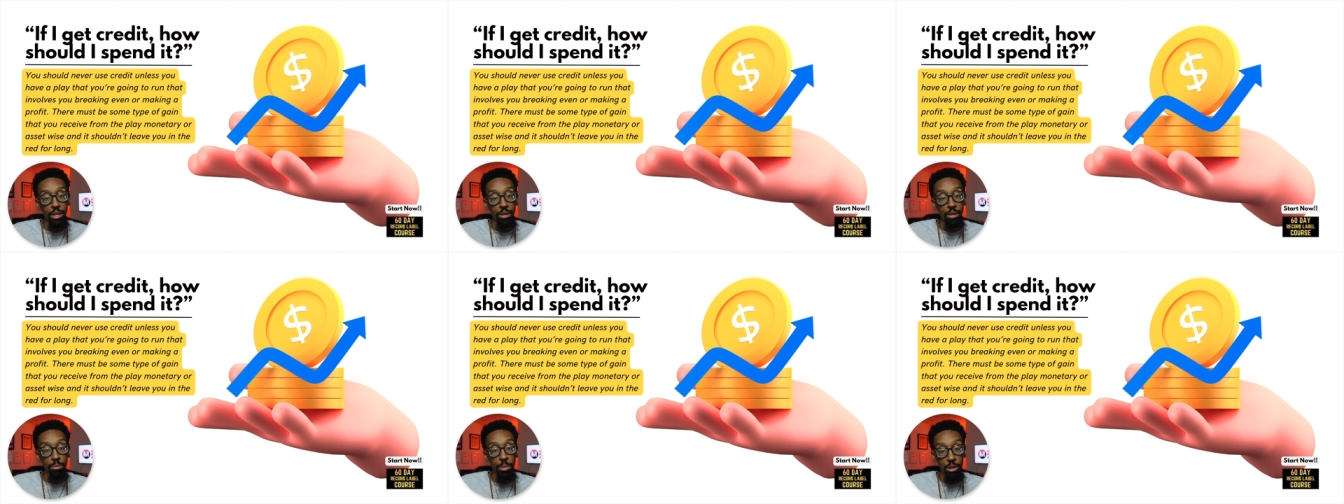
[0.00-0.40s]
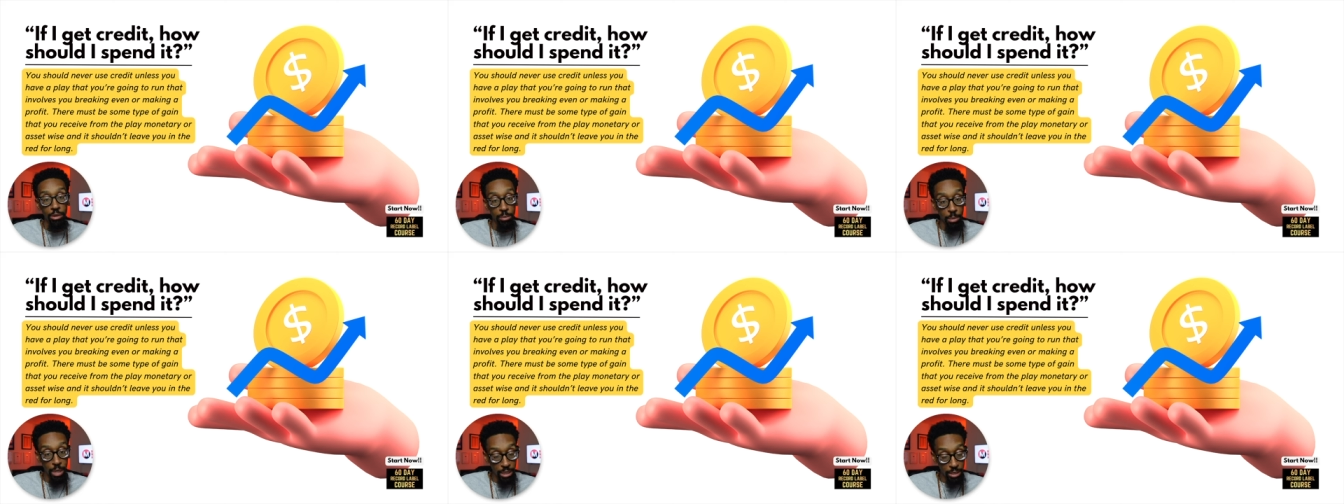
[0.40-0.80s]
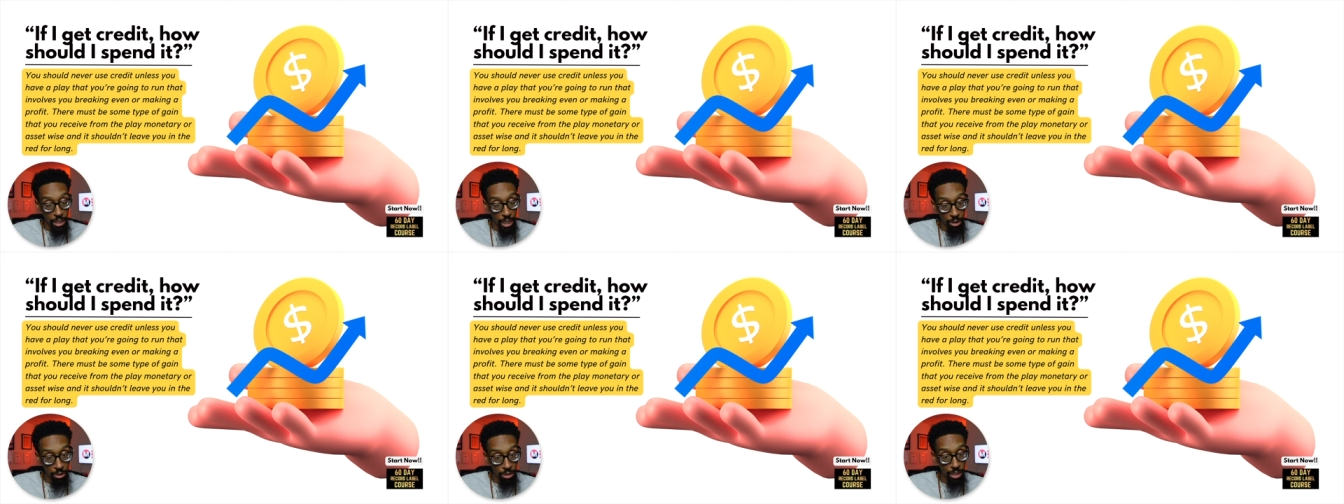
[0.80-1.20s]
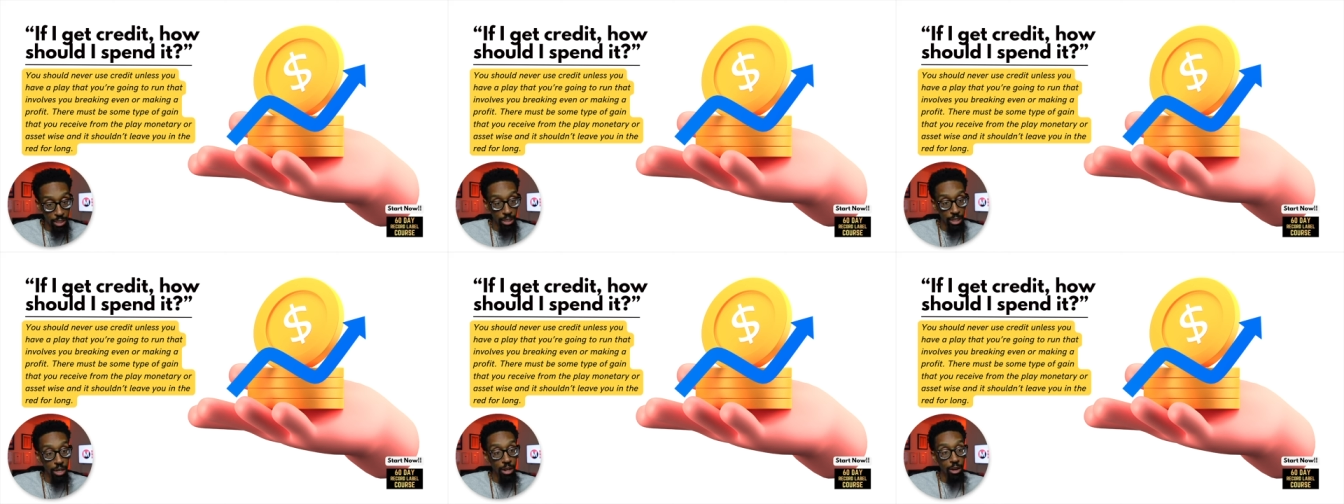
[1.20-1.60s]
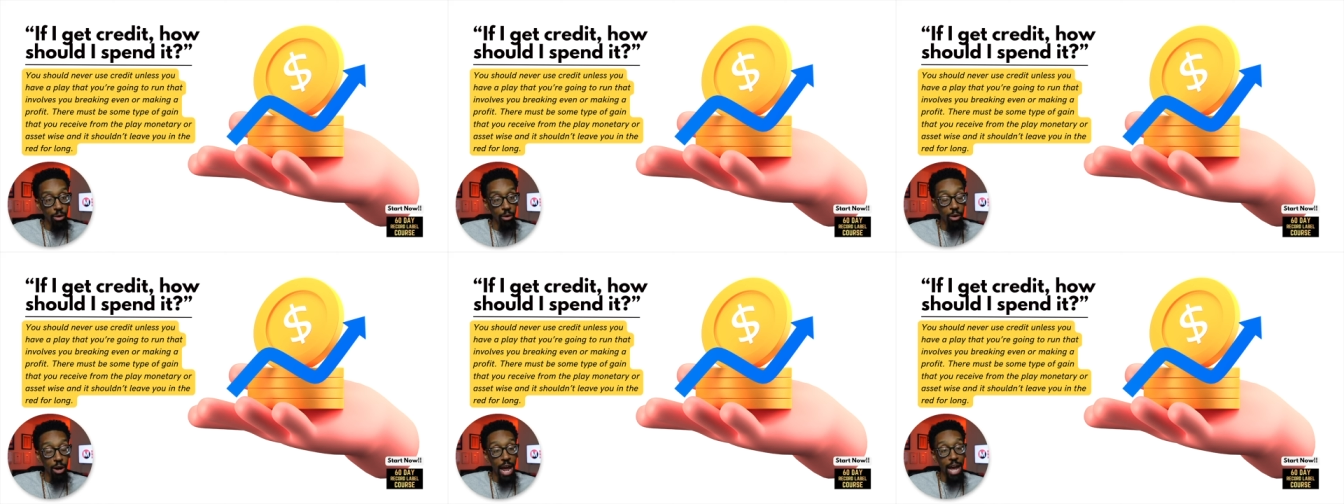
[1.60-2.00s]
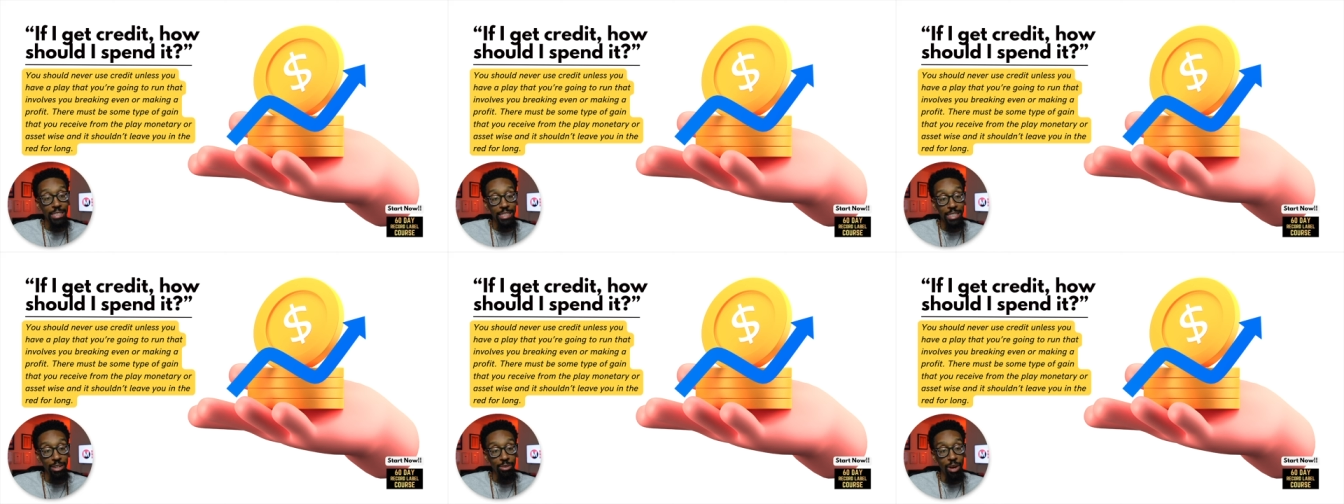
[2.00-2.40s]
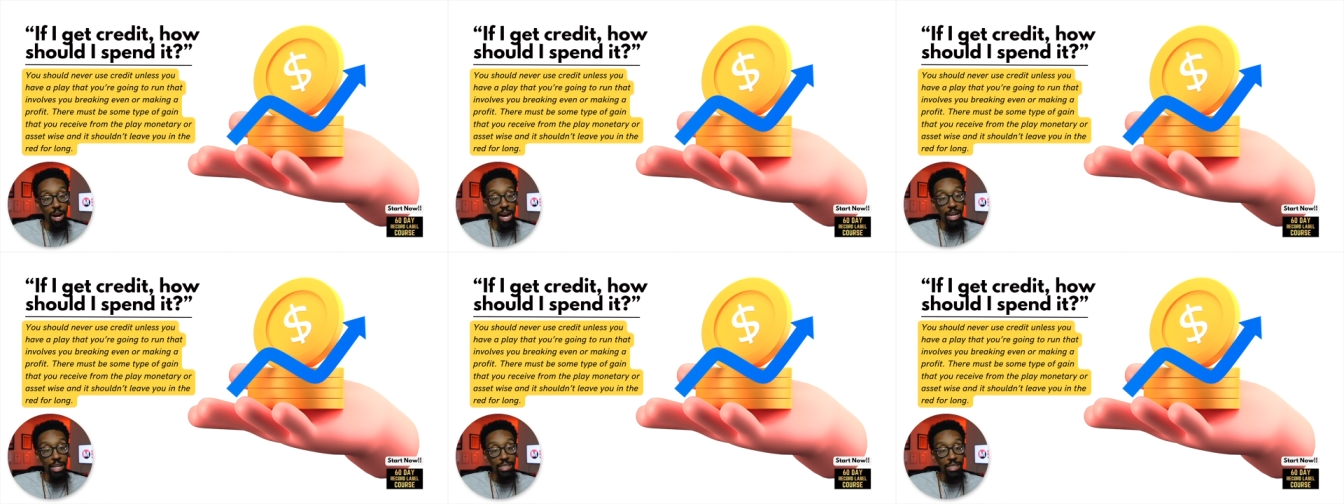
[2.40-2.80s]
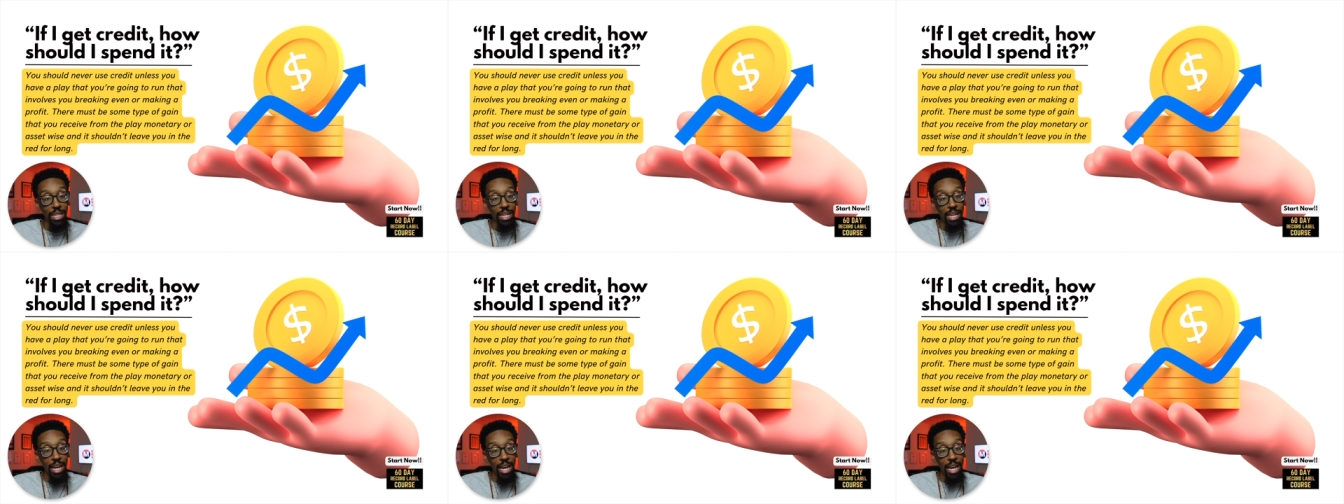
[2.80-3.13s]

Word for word: or mon monetarily or asset wise,